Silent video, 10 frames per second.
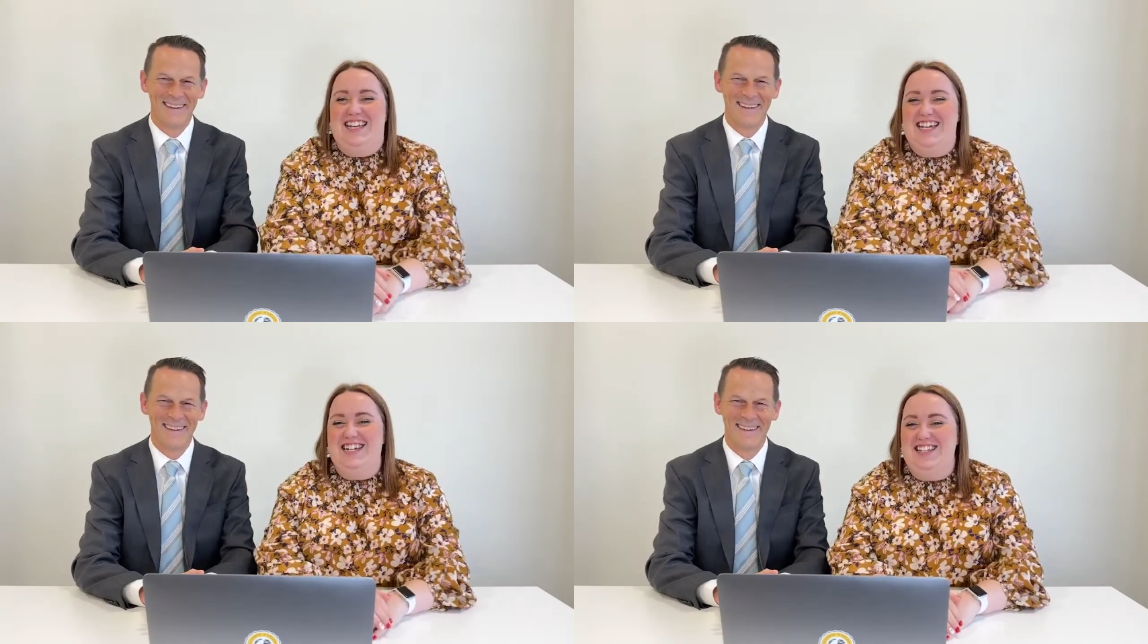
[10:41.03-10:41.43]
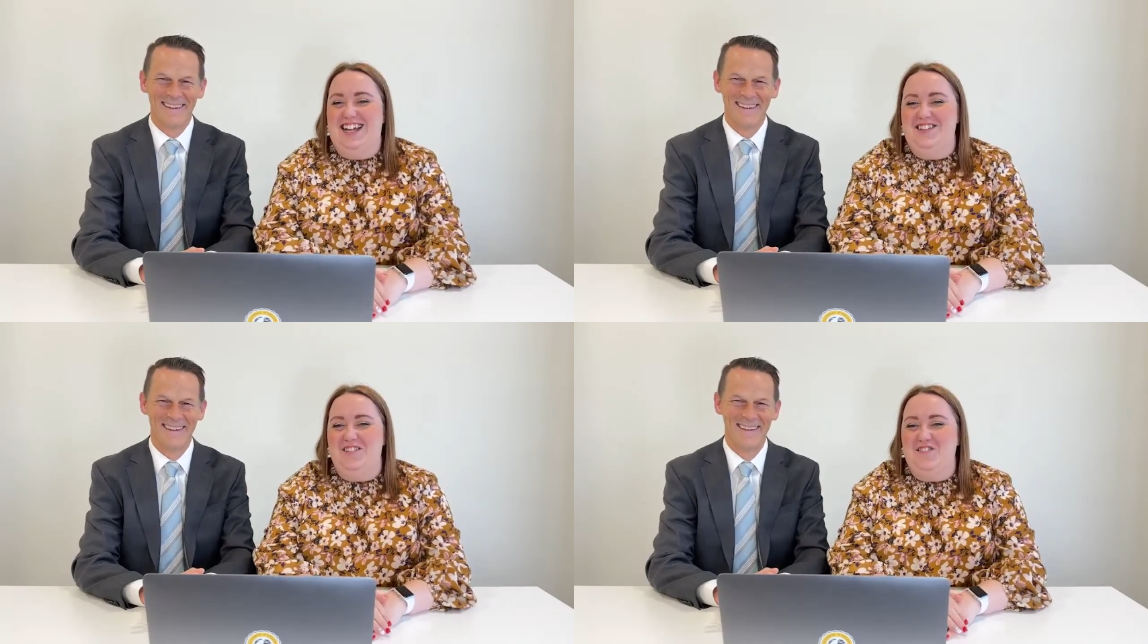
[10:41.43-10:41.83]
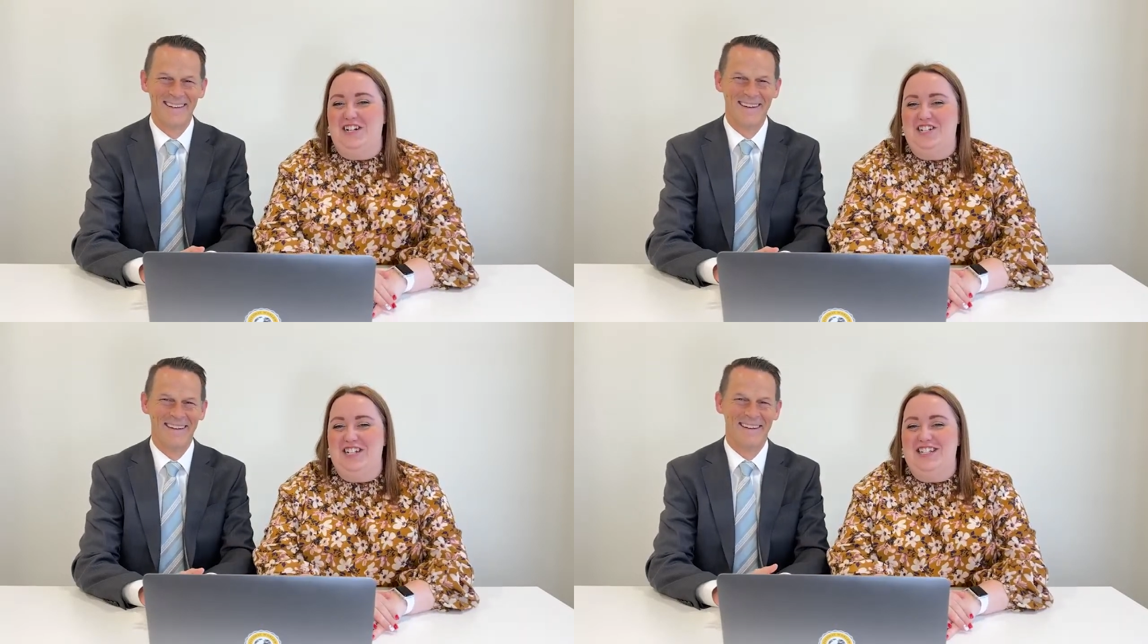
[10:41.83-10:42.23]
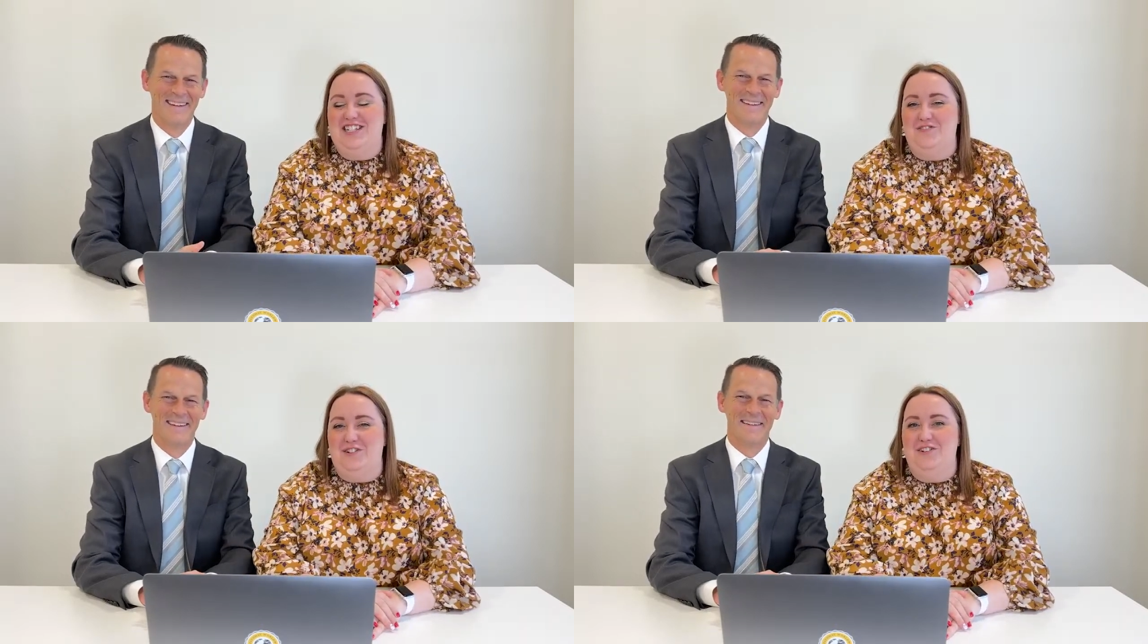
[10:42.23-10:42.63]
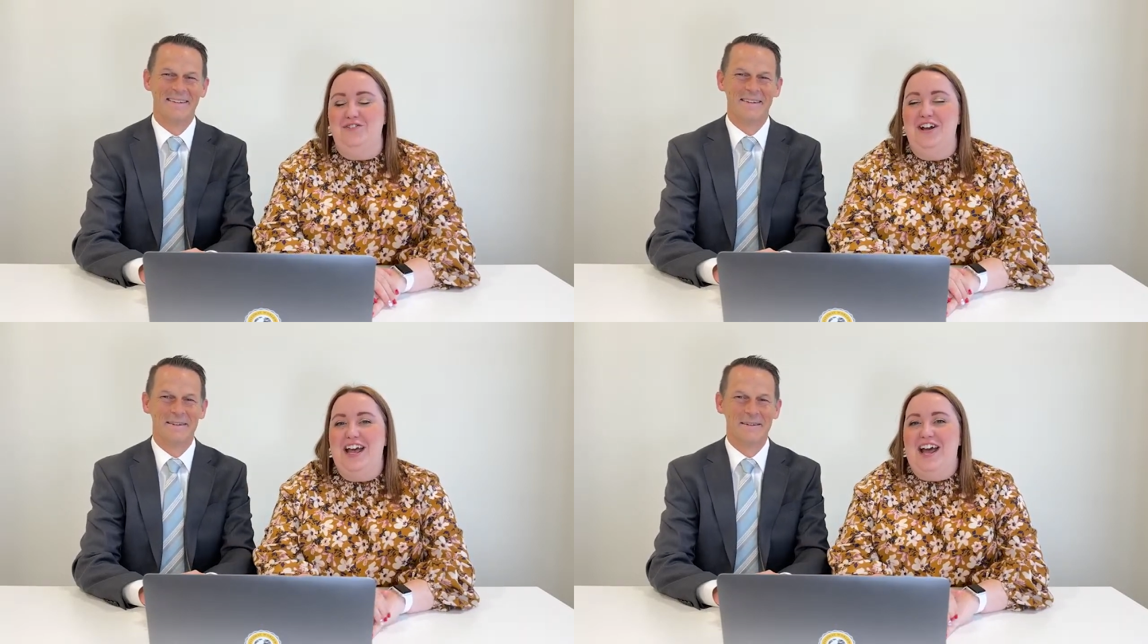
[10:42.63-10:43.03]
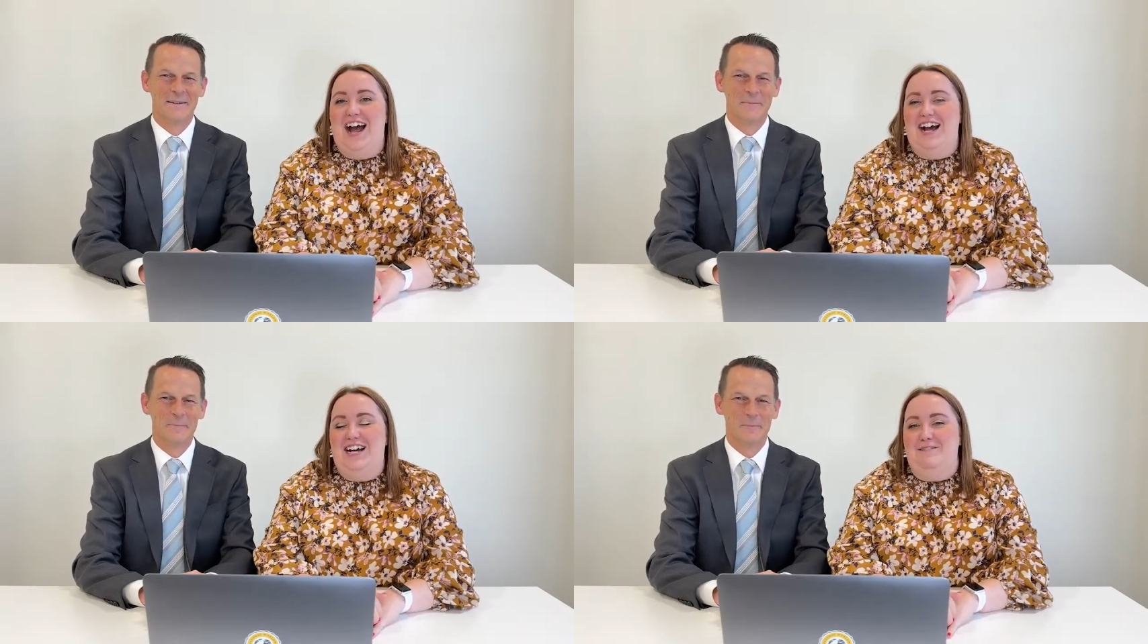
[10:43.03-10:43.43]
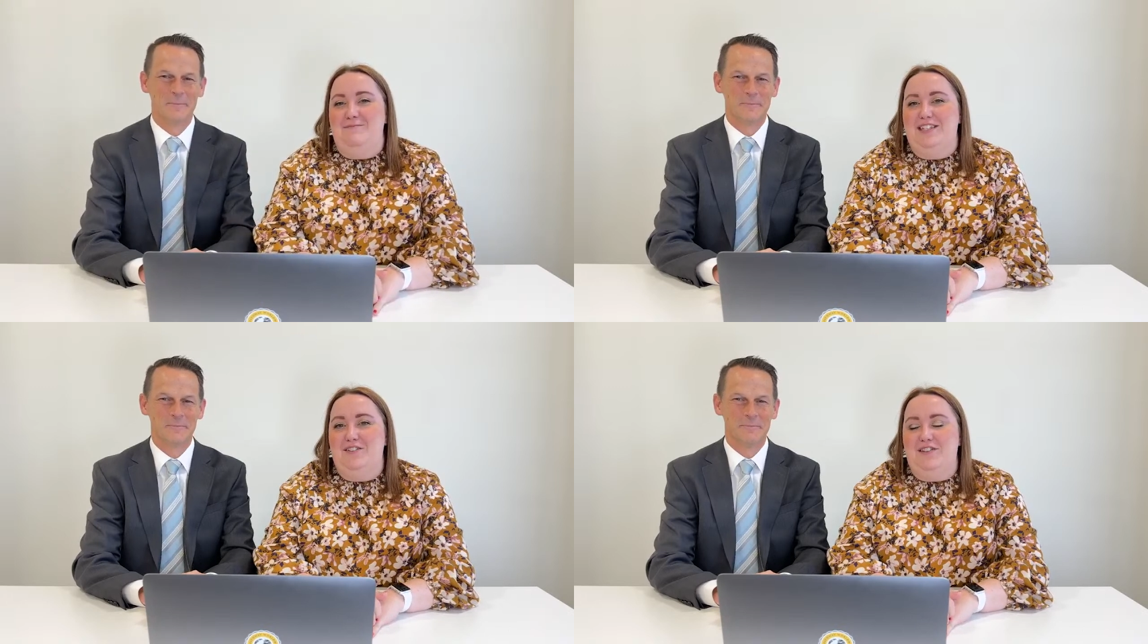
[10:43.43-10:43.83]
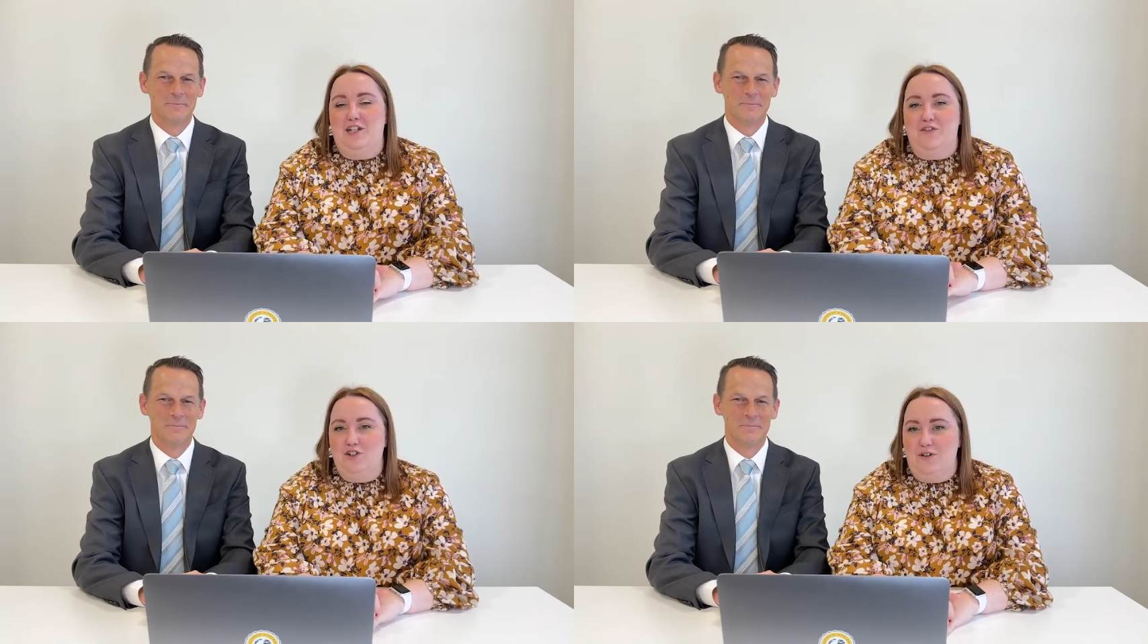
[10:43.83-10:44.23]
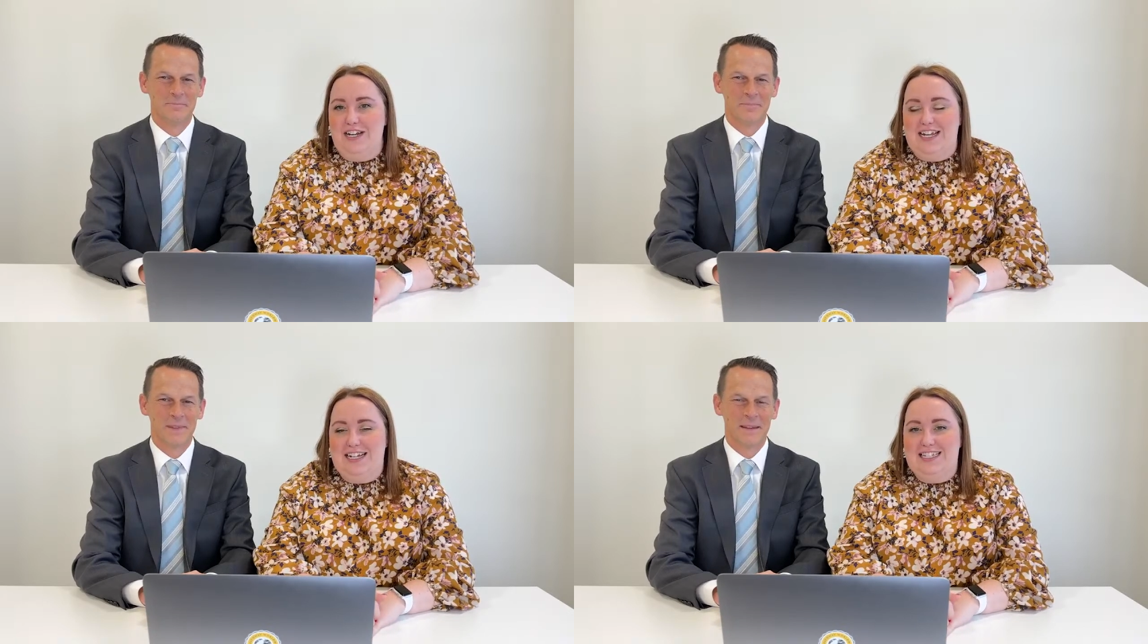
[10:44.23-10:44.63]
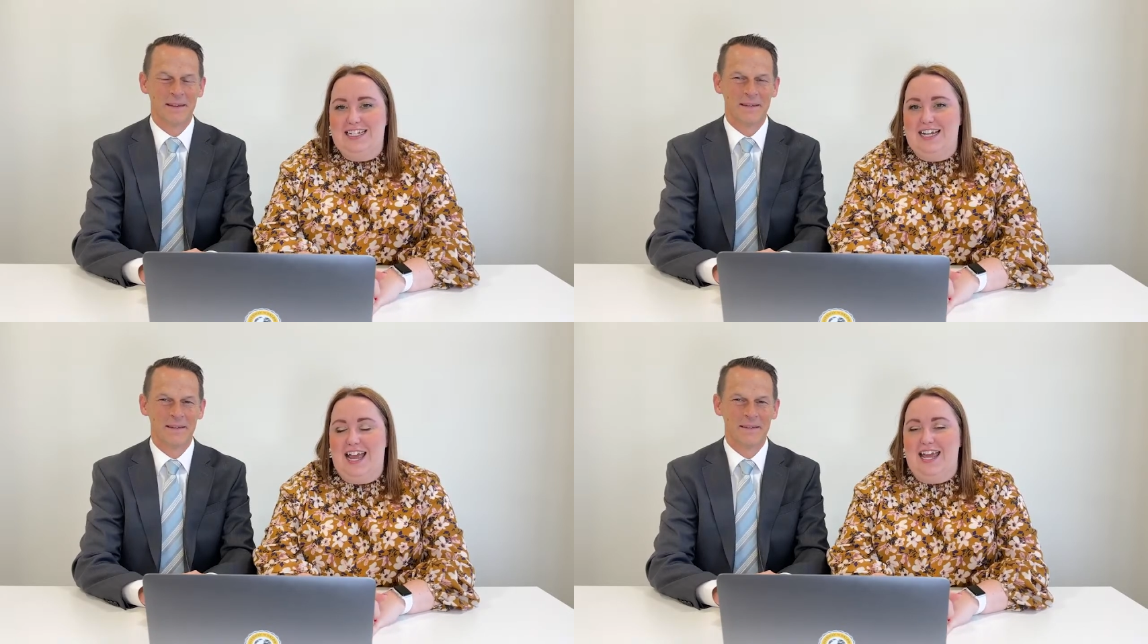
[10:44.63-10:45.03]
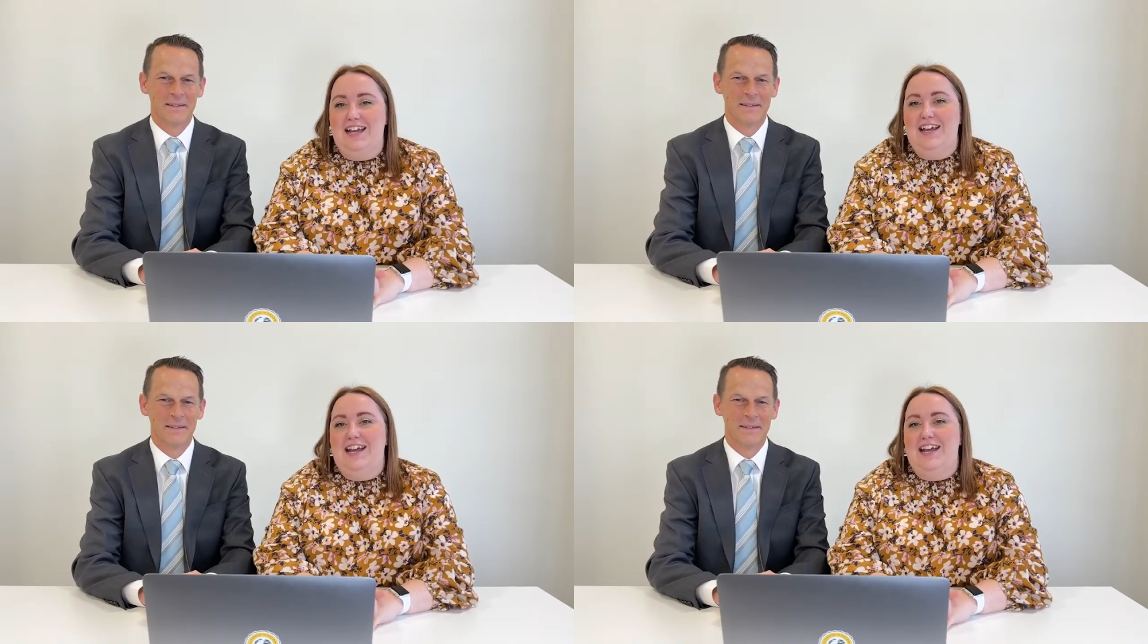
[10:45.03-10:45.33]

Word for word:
Speaker 1: get a lot of those questions through. Um, so thanks for joining us today.